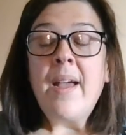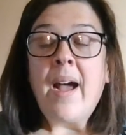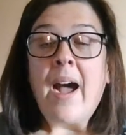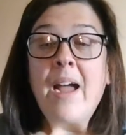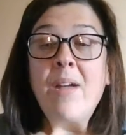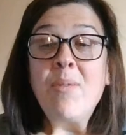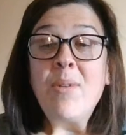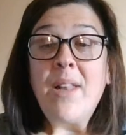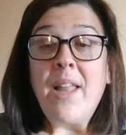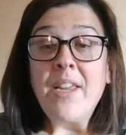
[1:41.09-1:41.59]

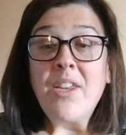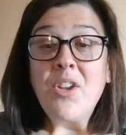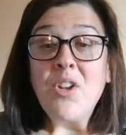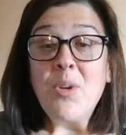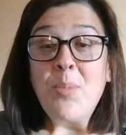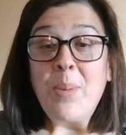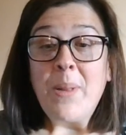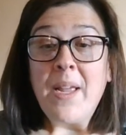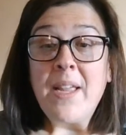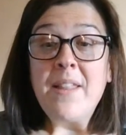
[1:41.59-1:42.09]
I would like you
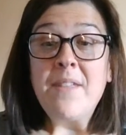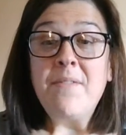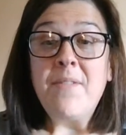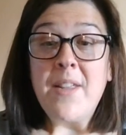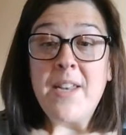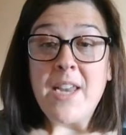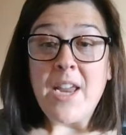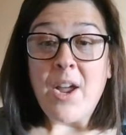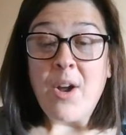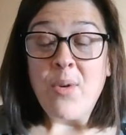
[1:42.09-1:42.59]
to play the
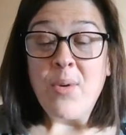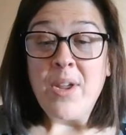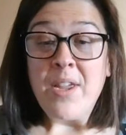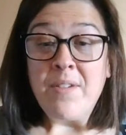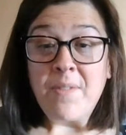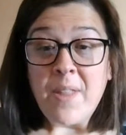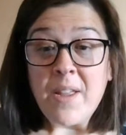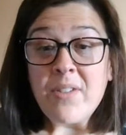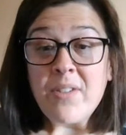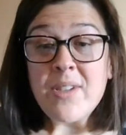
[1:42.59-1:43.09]
video
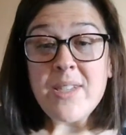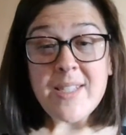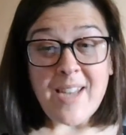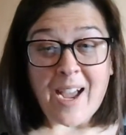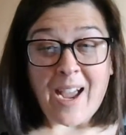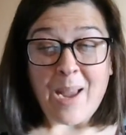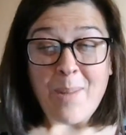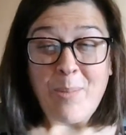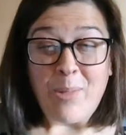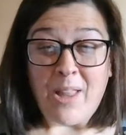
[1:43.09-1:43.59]
if there is
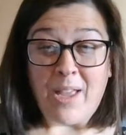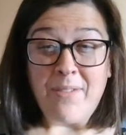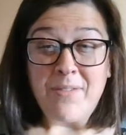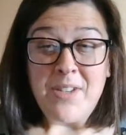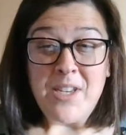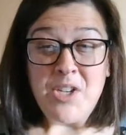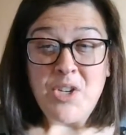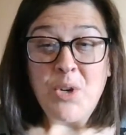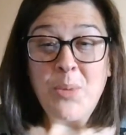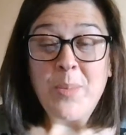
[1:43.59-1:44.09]
time left
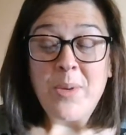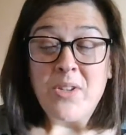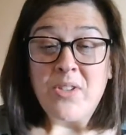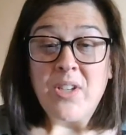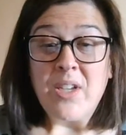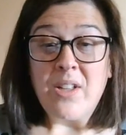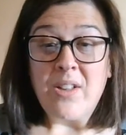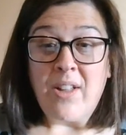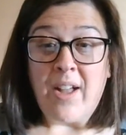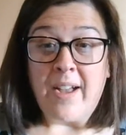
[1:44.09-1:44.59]
in your
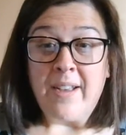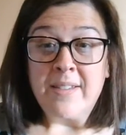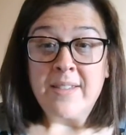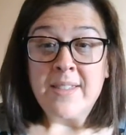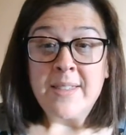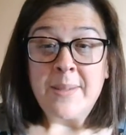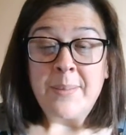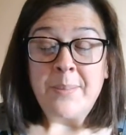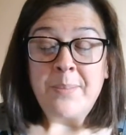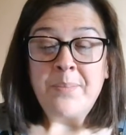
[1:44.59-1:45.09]
music
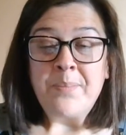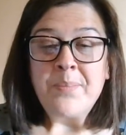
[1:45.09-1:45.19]
class